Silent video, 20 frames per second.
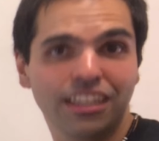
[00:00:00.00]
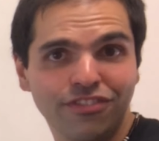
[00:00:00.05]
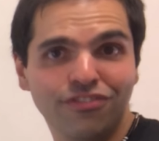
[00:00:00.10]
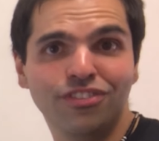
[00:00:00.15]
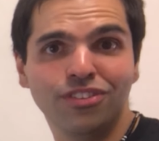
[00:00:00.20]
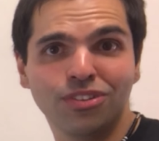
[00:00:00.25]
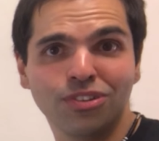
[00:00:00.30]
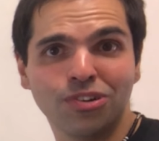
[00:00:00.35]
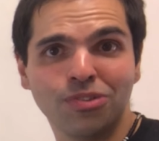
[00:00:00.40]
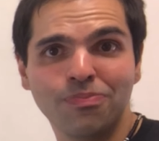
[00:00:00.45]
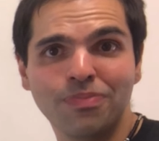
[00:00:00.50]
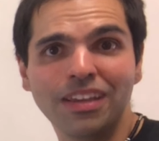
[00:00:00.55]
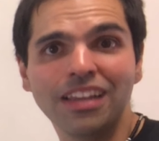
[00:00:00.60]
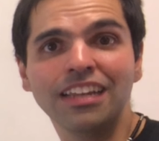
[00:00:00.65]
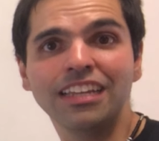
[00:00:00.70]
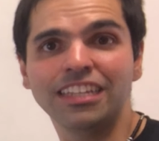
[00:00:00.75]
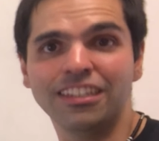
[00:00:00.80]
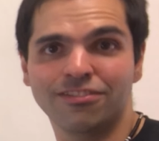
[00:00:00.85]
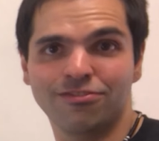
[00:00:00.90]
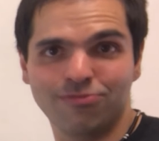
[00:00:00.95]
if you don't
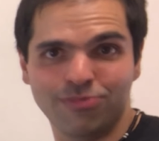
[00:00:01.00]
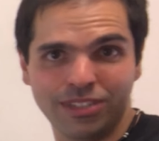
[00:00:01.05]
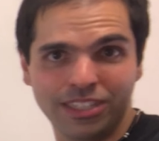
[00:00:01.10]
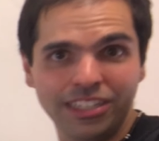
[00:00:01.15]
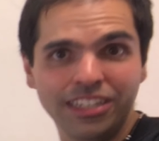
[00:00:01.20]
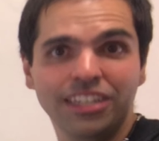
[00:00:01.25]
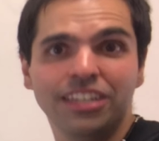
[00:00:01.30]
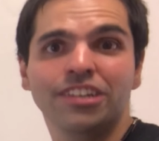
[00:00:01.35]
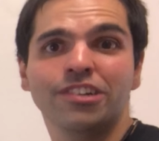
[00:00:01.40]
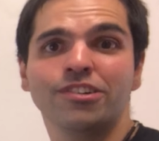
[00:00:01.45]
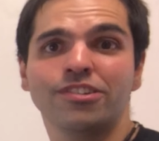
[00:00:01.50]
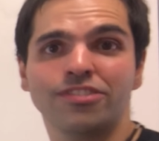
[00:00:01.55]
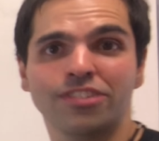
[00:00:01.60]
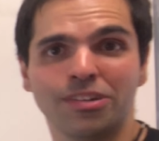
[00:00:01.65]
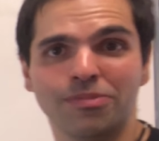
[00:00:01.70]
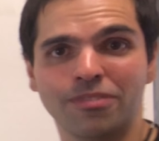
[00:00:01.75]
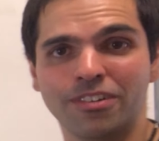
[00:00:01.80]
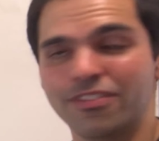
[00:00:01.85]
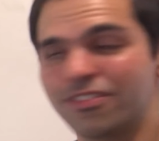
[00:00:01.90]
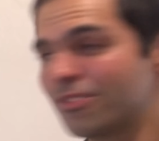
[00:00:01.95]
believe me, here's
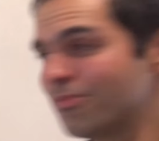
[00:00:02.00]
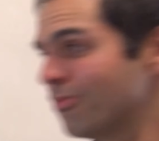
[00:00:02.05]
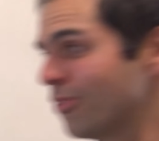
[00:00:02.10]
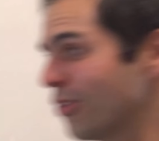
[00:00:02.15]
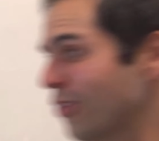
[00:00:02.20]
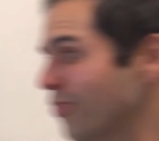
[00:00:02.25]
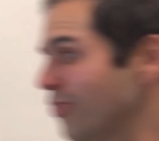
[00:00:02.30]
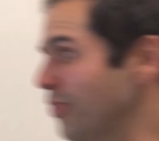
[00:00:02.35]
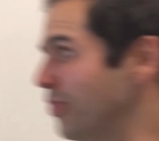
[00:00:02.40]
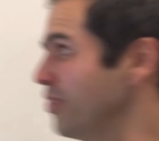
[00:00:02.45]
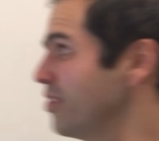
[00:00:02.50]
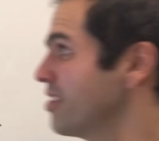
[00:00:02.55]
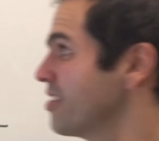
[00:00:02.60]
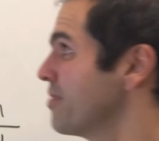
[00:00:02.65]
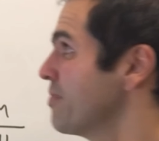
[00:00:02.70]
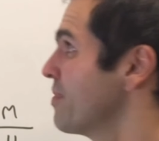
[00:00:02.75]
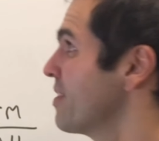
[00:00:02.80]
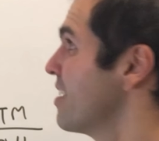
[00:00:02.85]
some of the more roots.